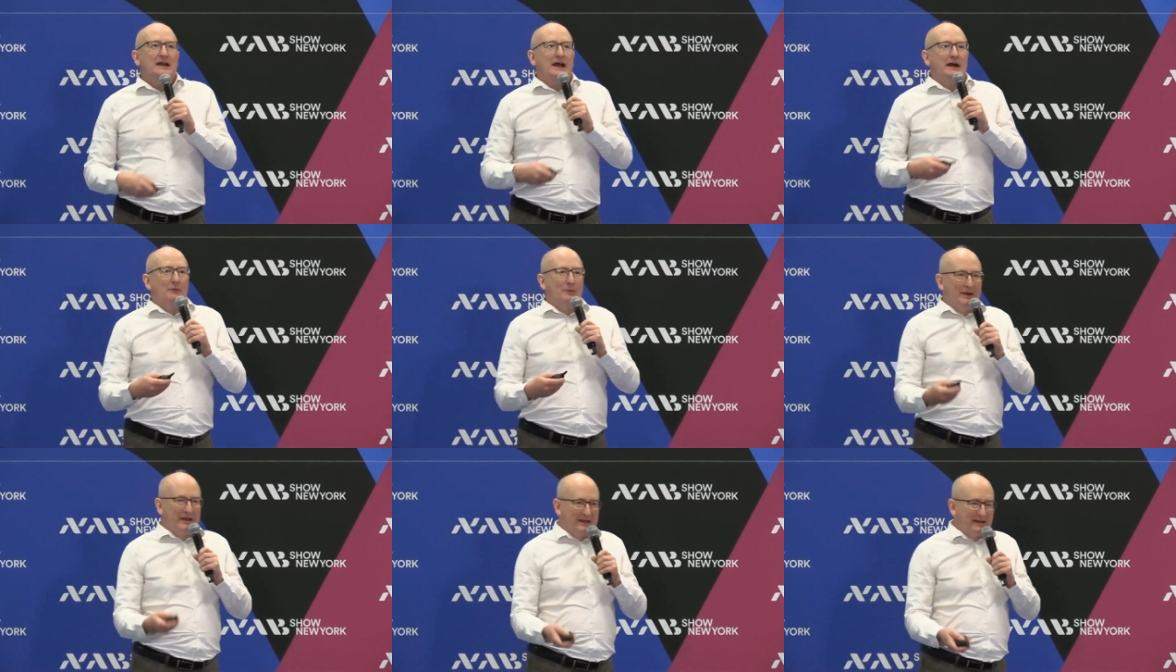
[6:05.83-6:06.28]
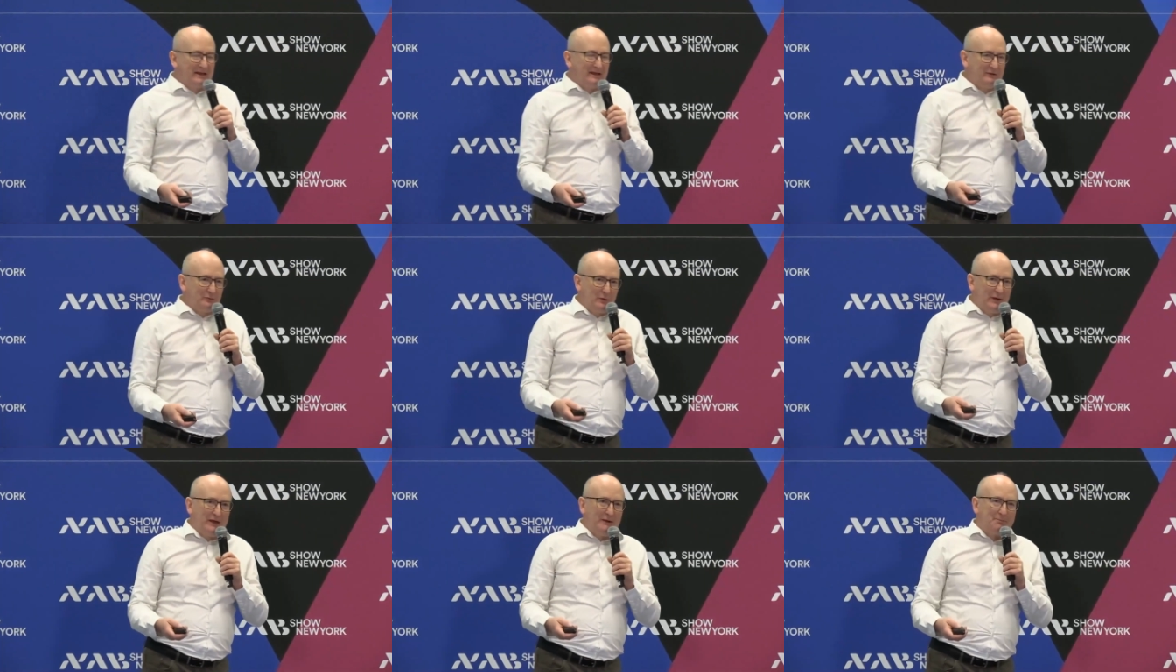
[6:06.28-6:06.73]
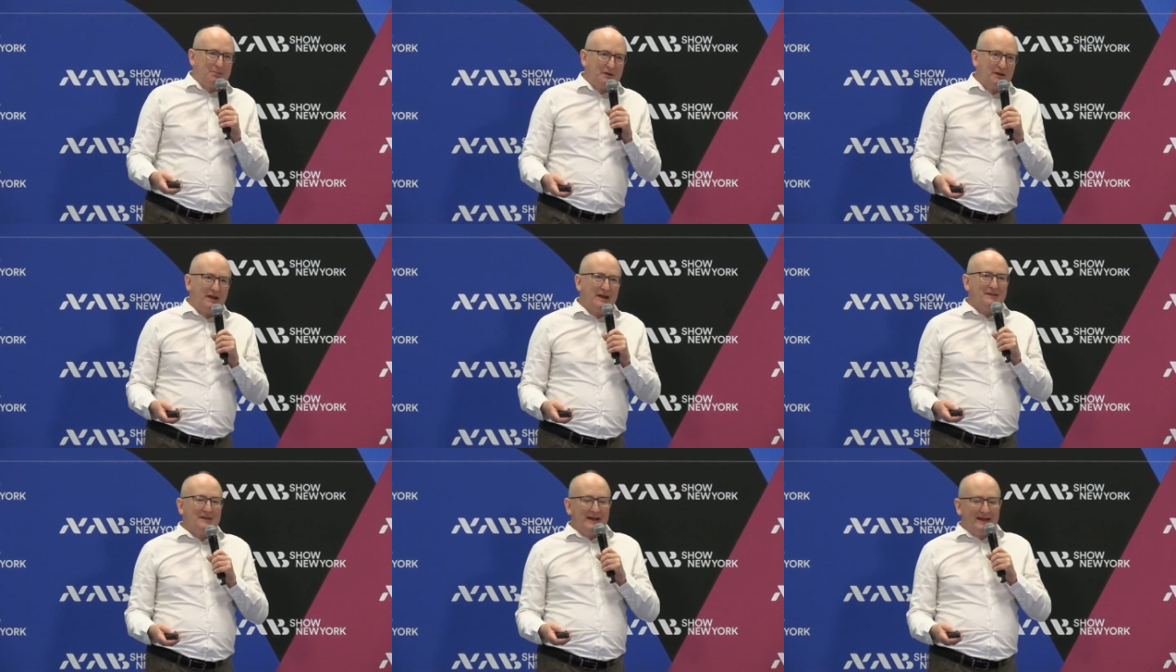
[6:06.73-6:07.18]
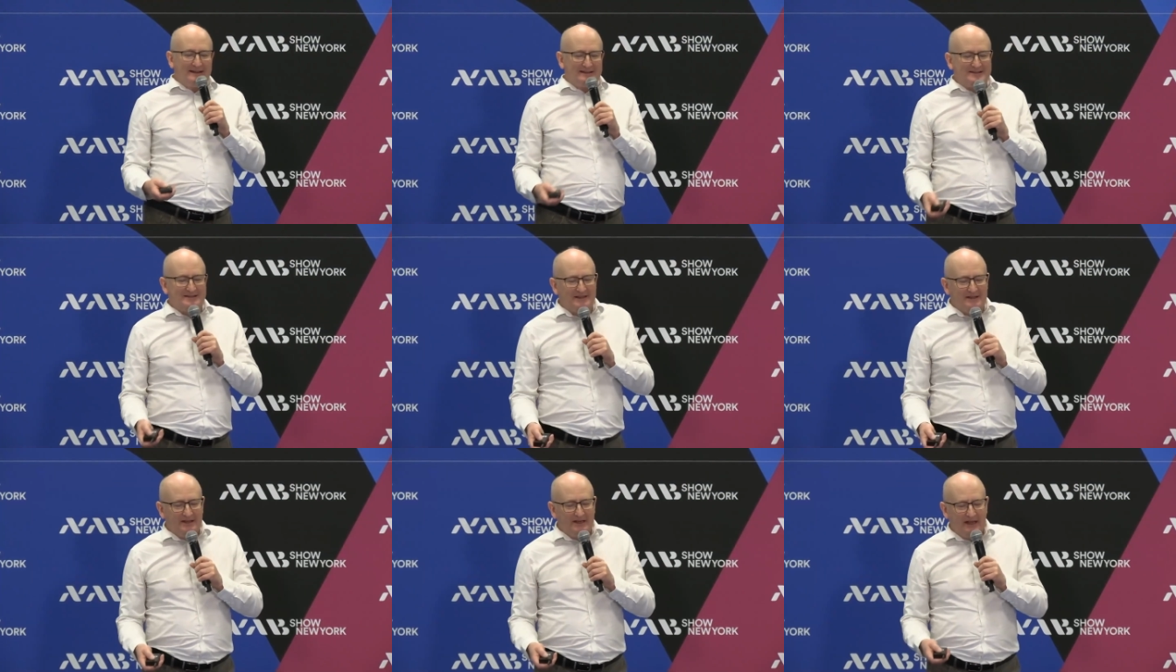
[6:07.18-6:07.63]
and we can apply
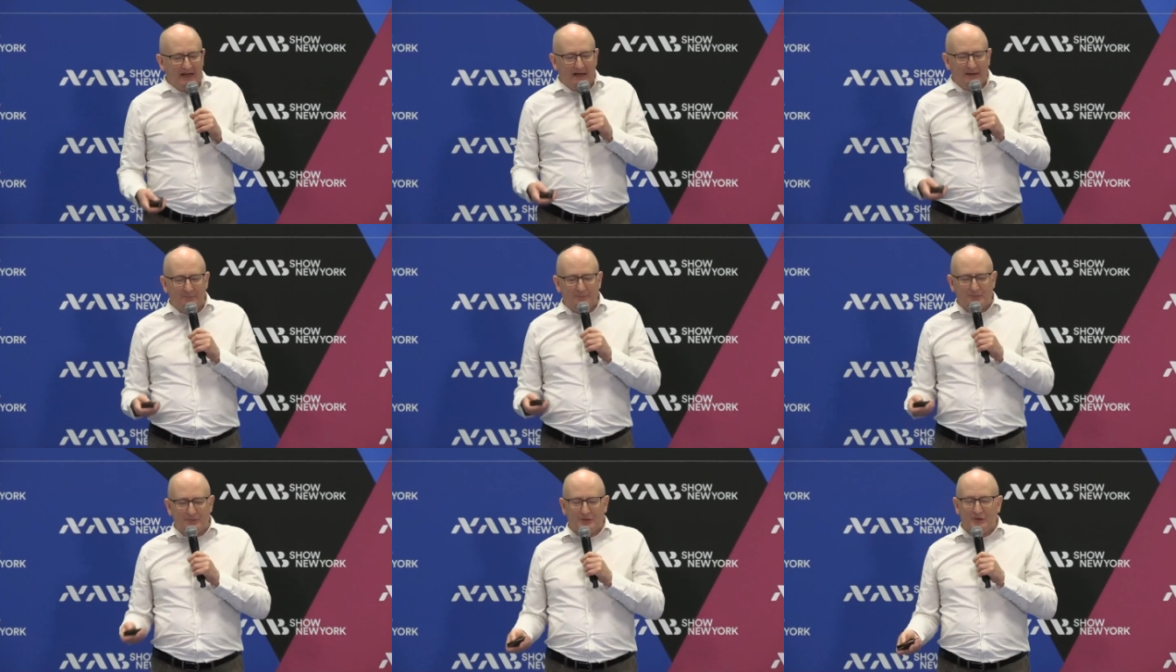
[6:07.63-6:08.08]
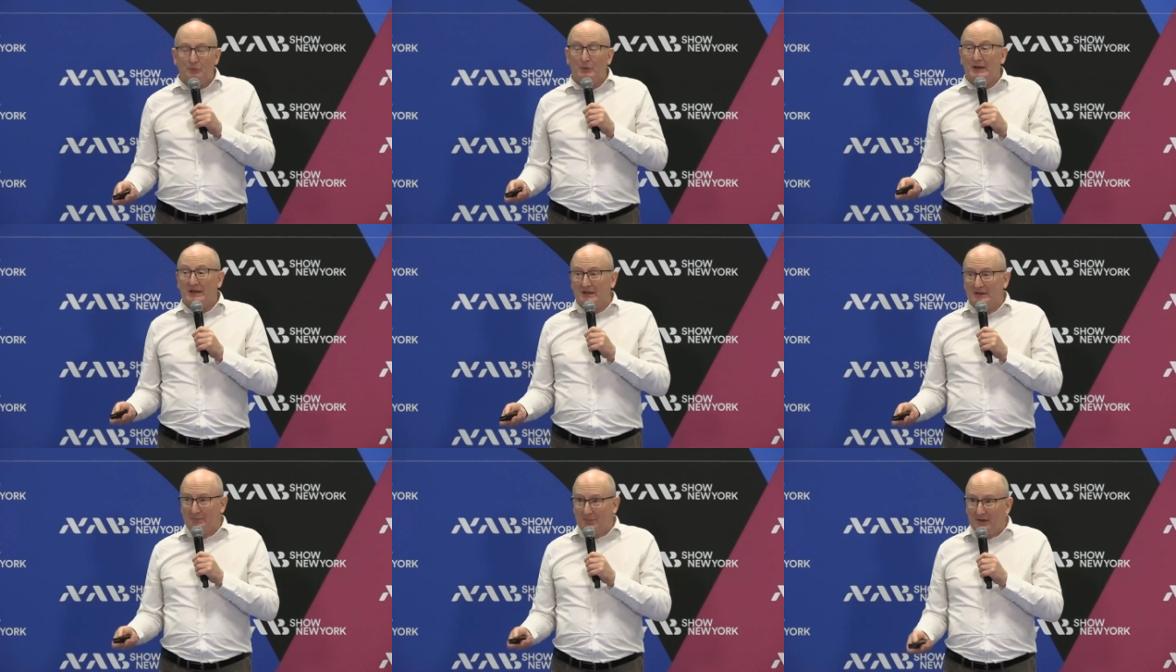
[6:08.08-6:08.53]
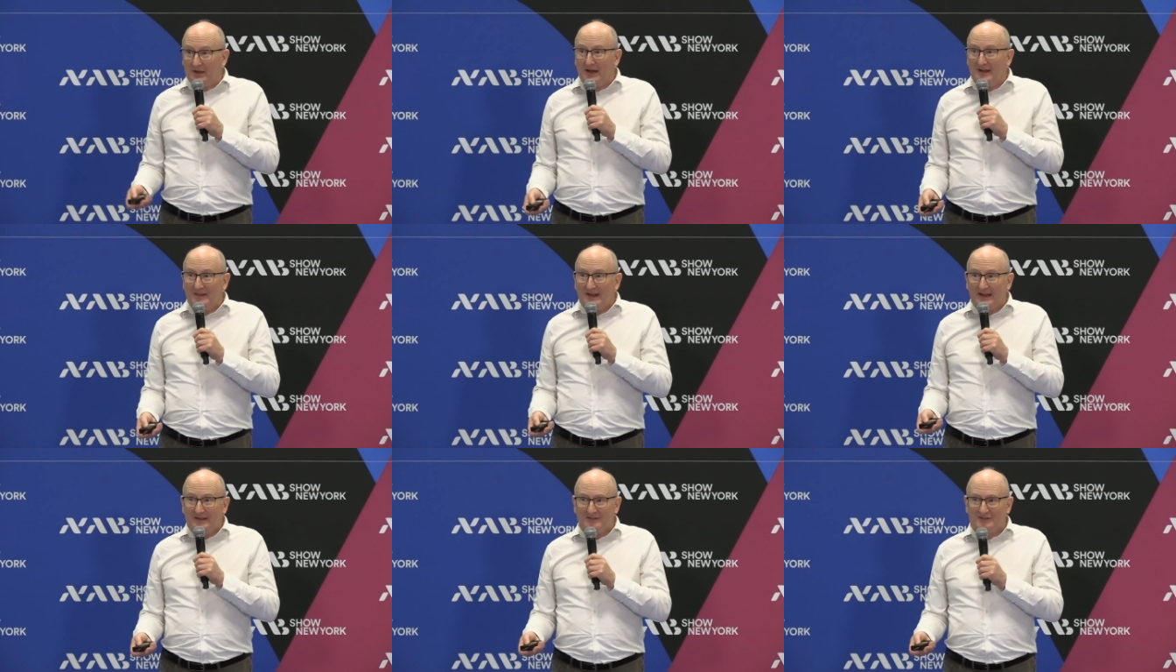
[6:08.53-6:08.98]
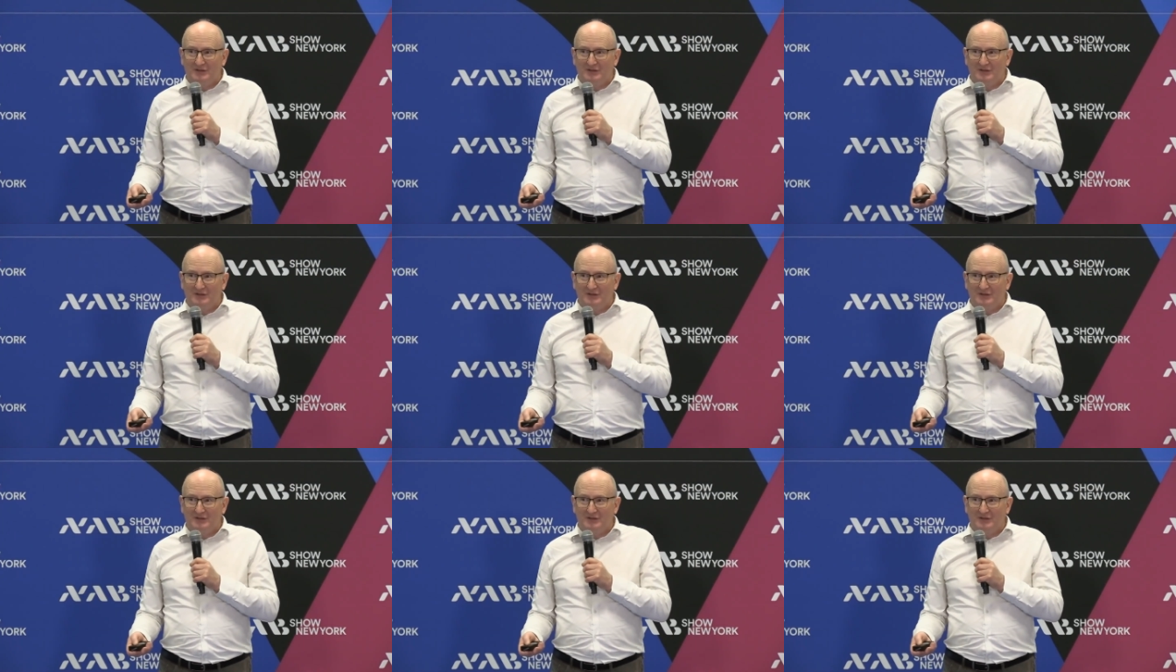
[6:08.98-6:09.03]
that